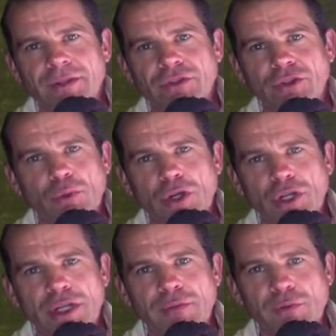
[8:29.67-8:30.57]
So we're
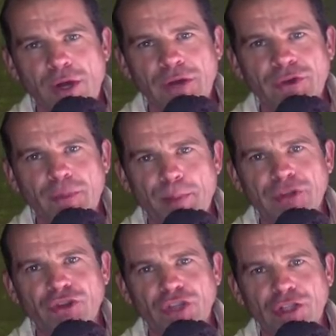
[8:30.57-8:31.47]
going to give the riders the
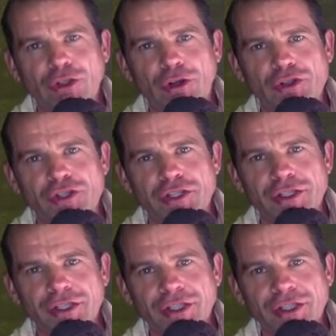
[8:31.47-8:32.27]
best technology.